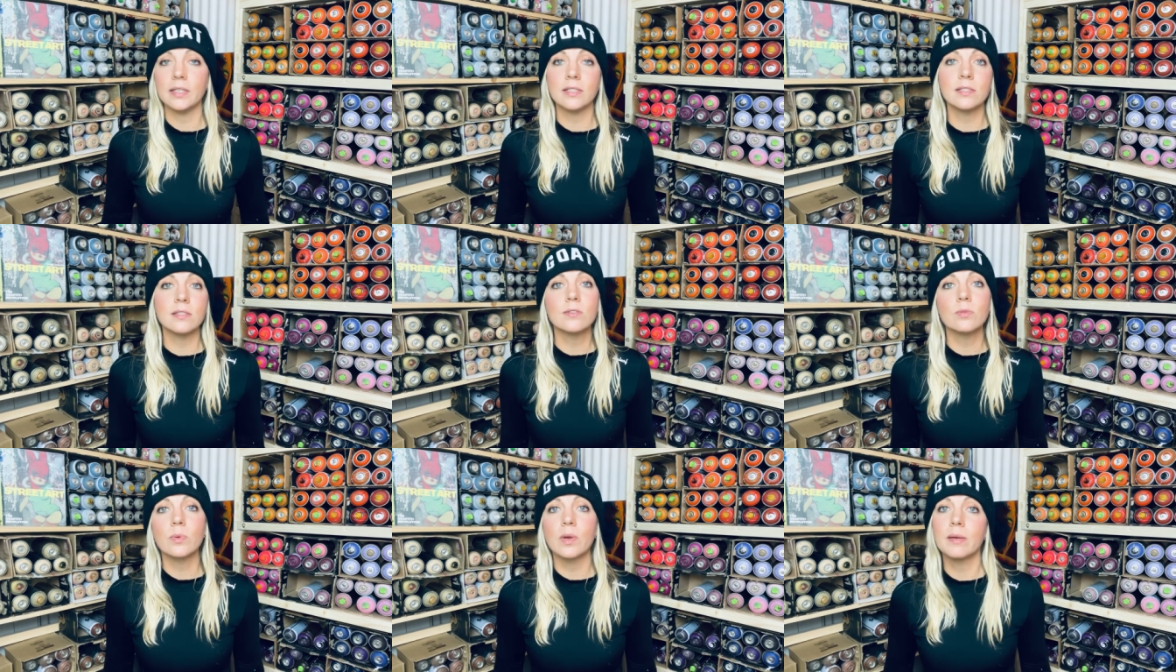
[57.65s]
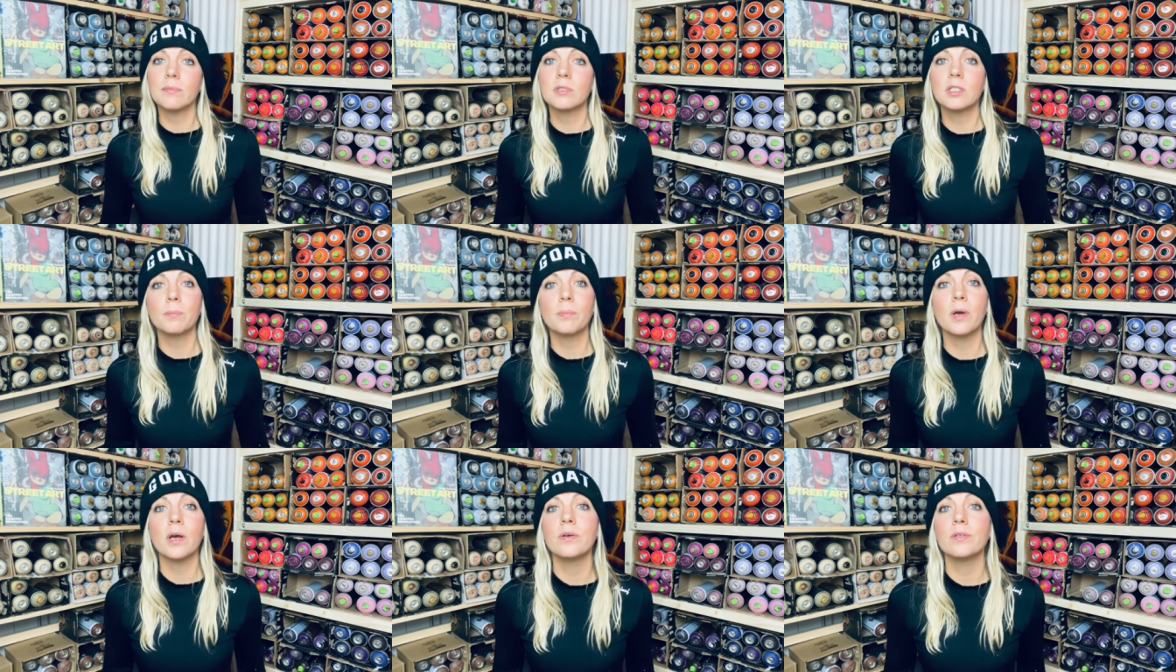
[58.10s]
This is what I'm
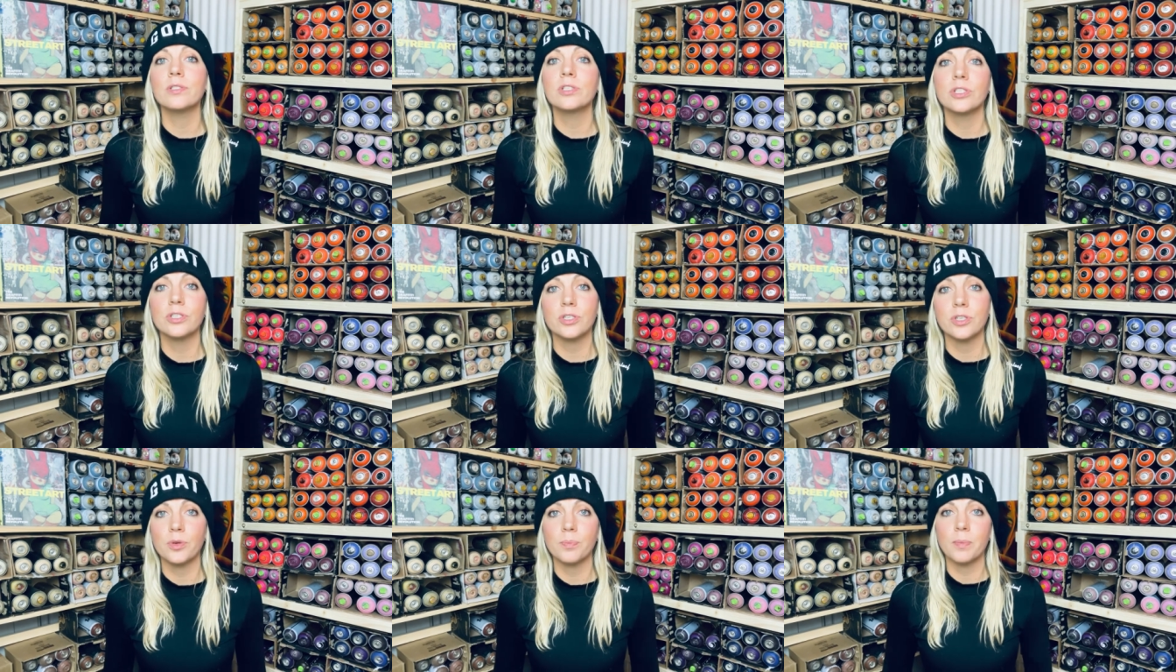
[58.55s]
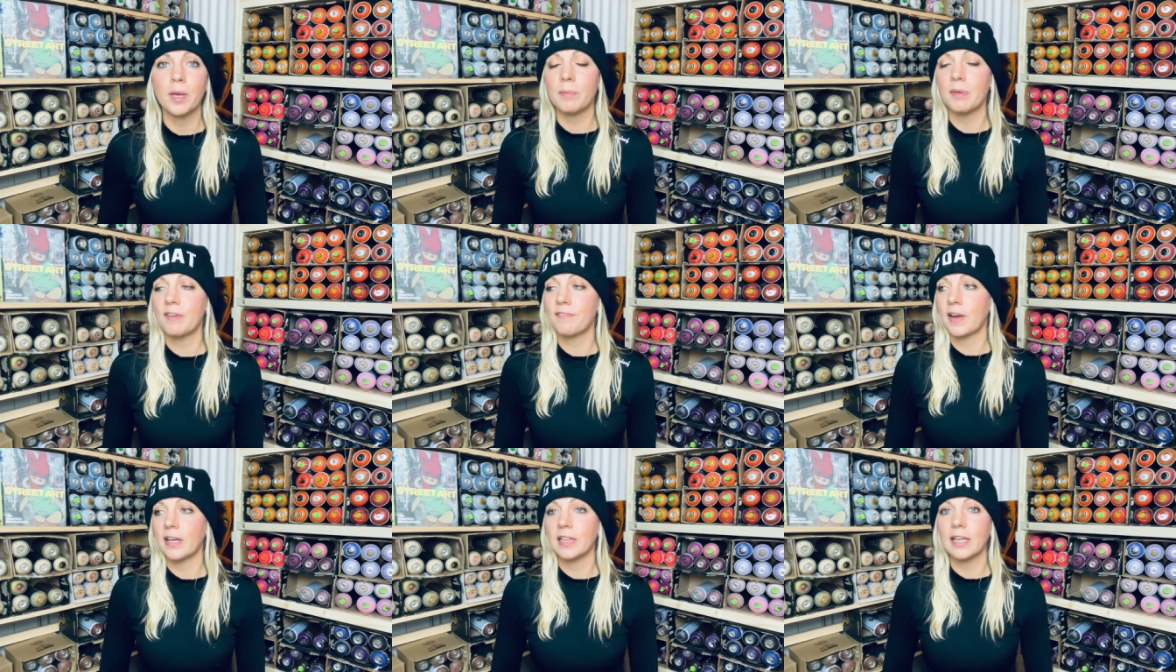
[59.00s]
supposed to do.
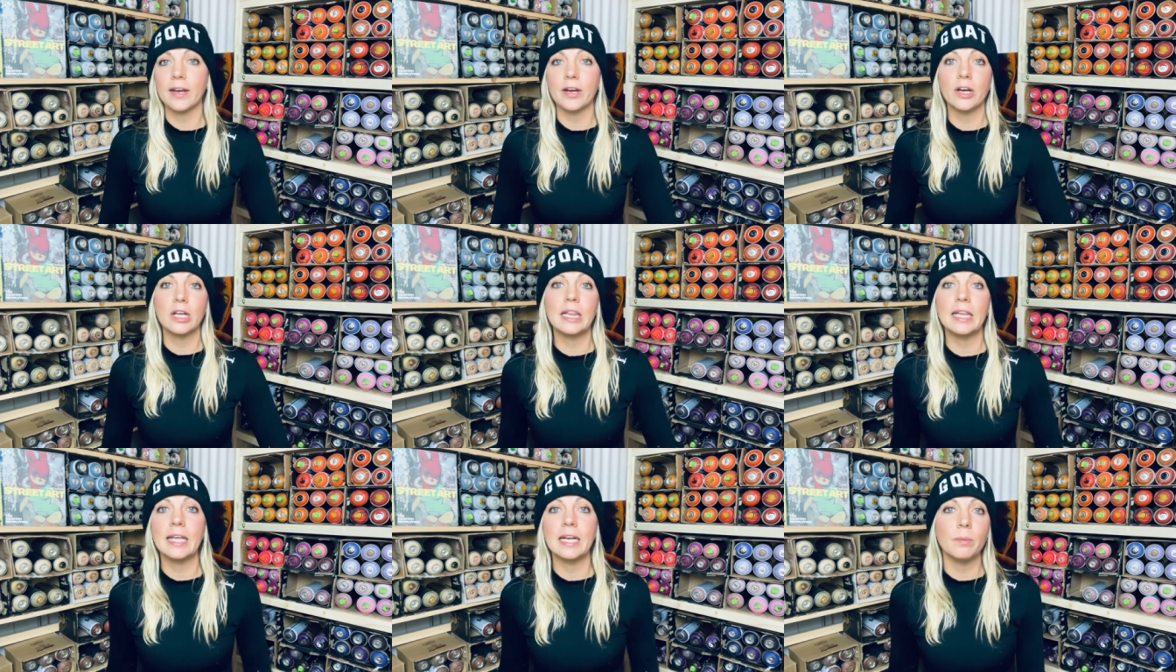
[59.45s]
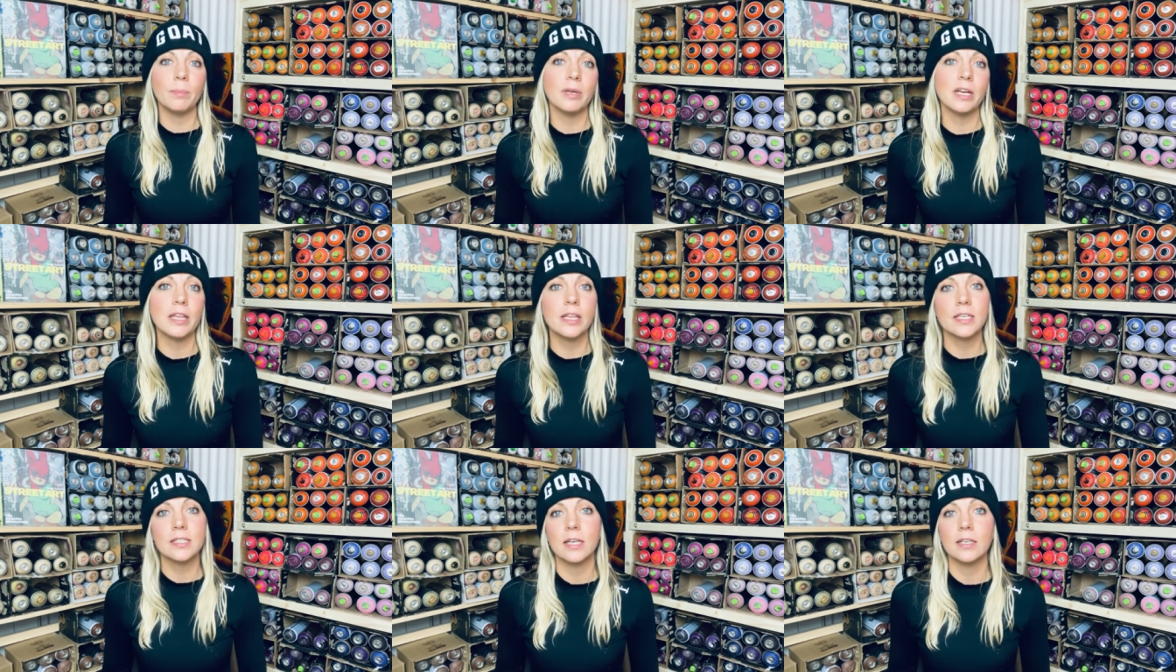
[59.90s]
Maybe if I layer a little bit
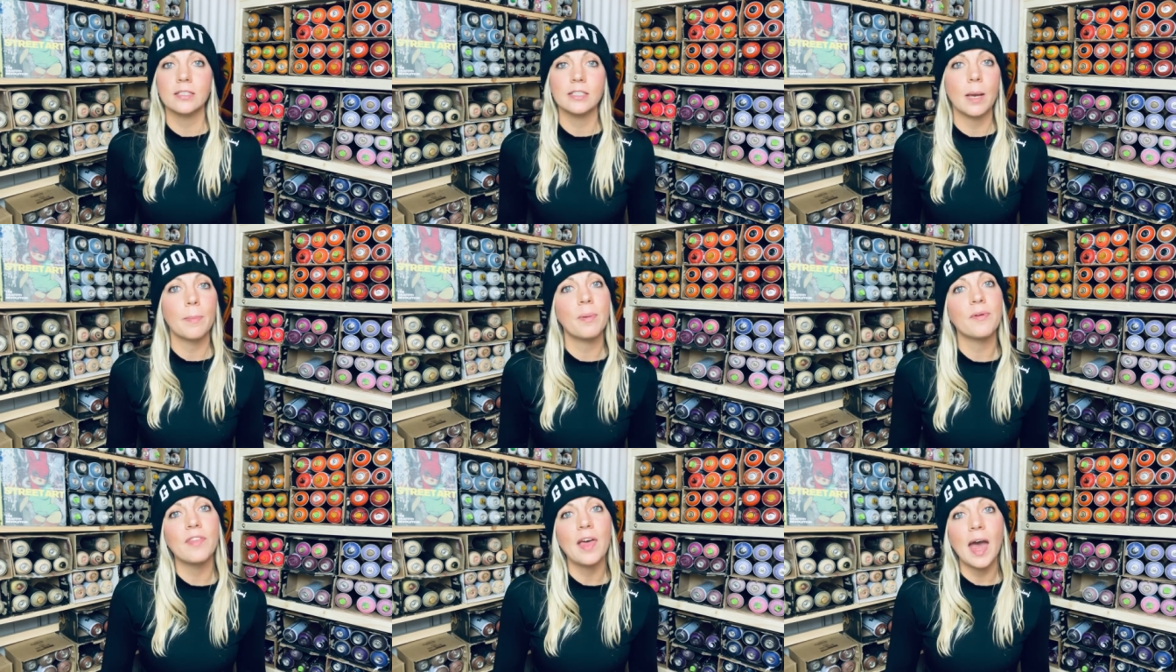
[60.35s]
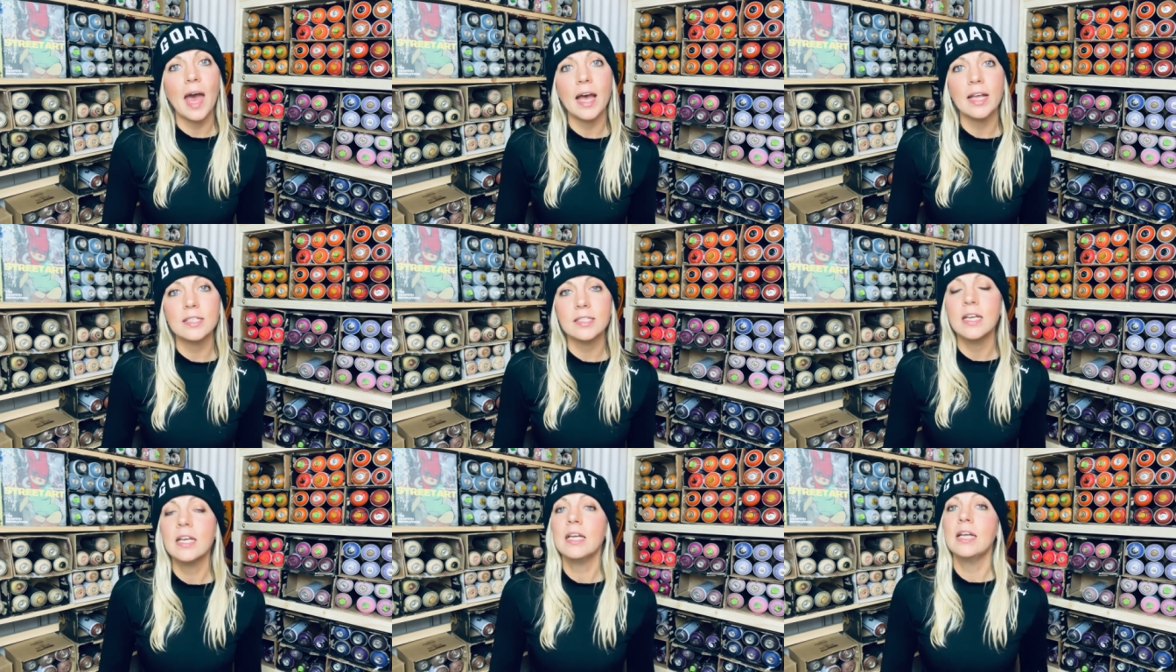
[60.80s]
of this on top of that,